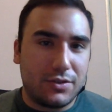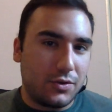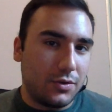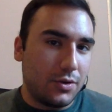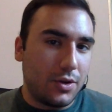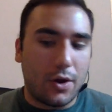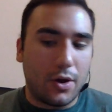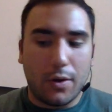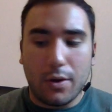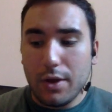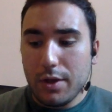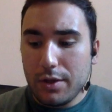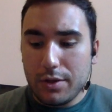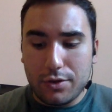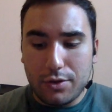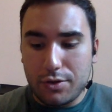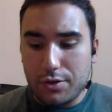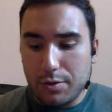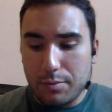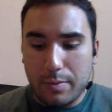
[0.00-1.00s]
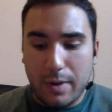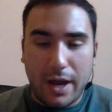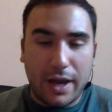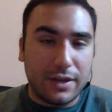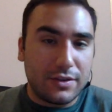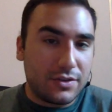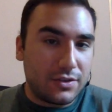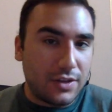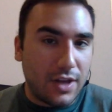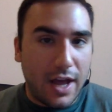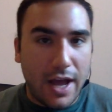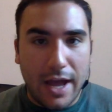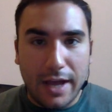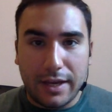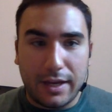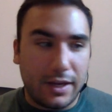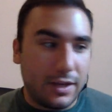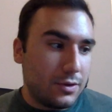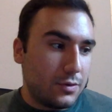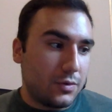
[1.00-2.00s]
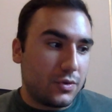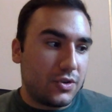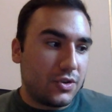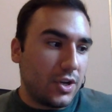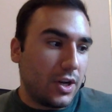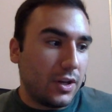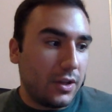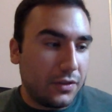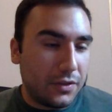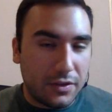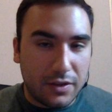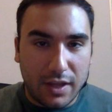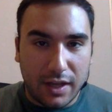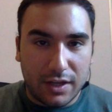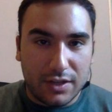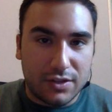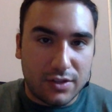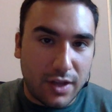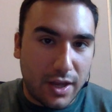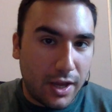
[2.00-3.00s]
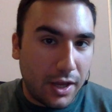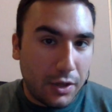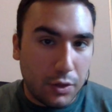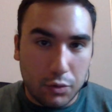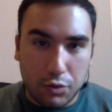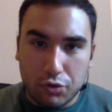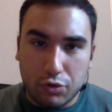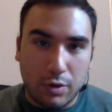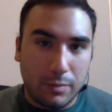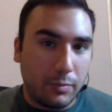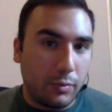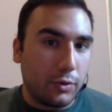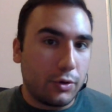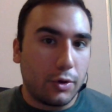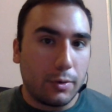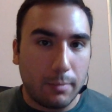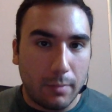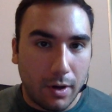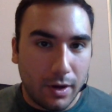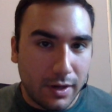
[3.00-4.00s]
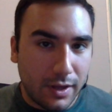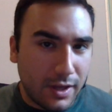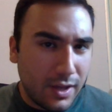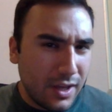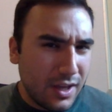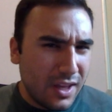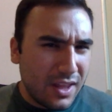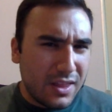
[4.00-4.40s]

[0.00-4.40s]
You know, you buy a stock and you sell it the next day, you triple your money.